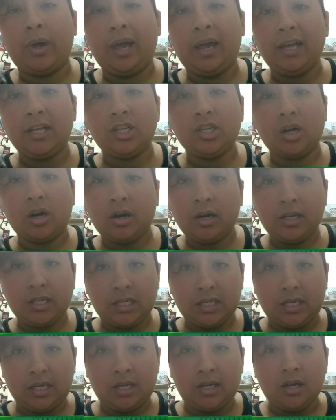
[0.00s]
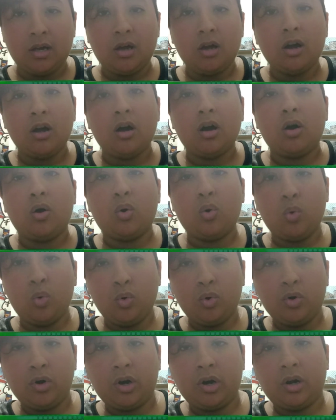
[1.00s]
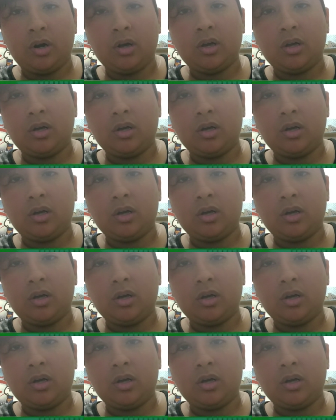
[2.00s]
HRT or